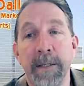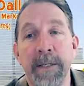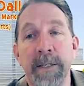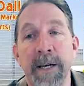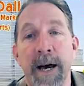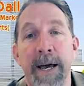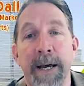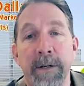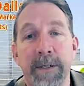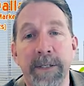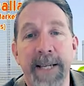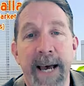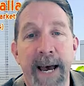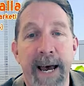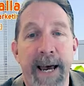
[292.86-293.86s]
title
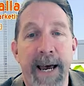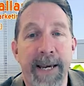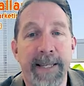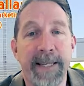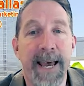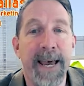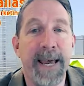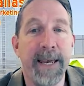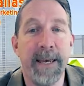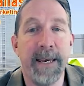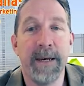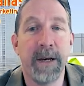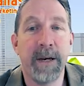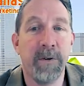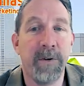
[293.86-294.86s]
tag. Take
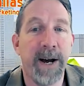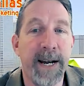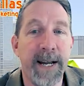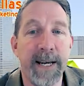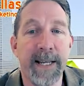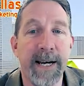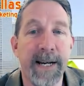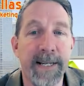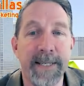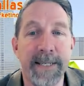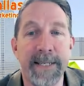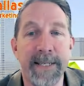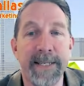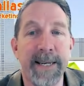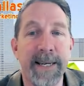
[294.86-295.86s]
karate
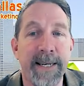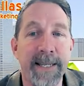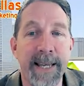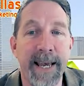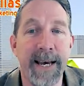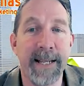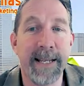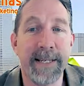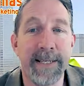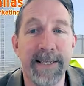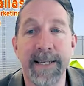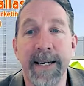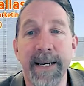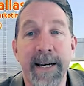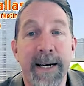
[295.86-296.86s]
classes in
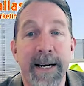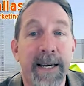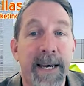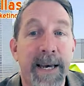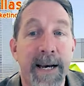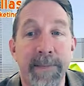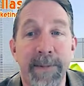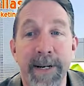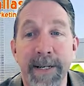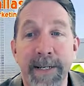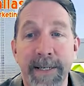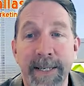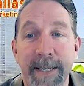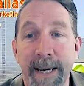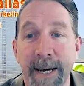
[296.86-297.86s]
Dallas,
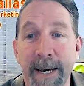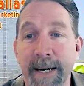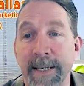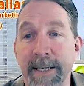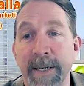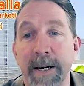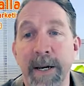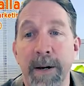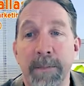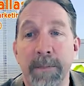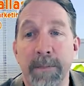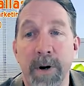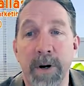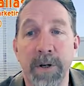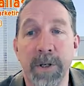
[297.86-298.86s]
TX,
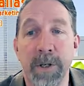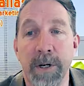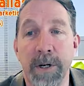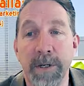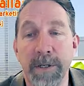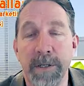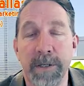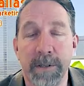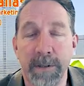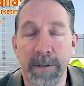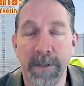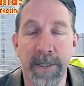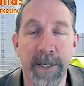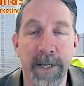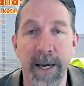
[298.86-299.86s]
martial arts,
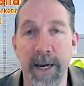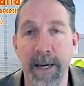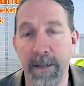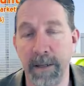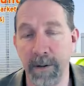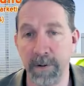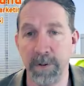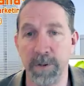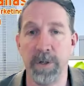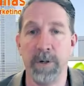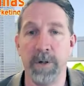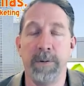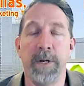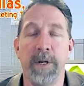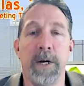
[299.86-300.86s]
TKA
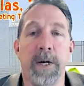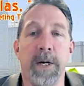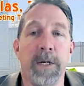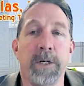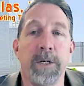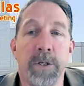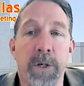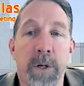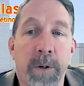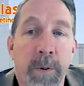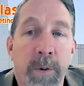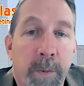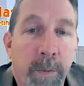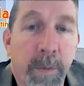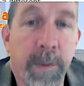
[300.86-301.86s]
Dojo.
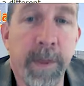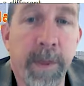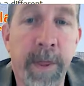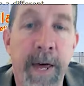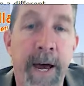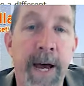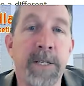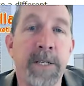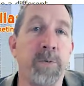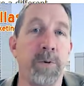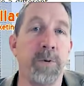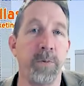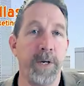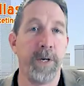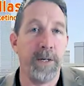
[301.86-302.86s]
So that's
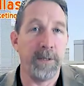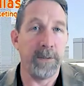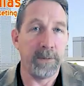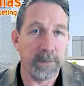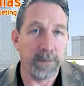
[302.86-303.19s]
what we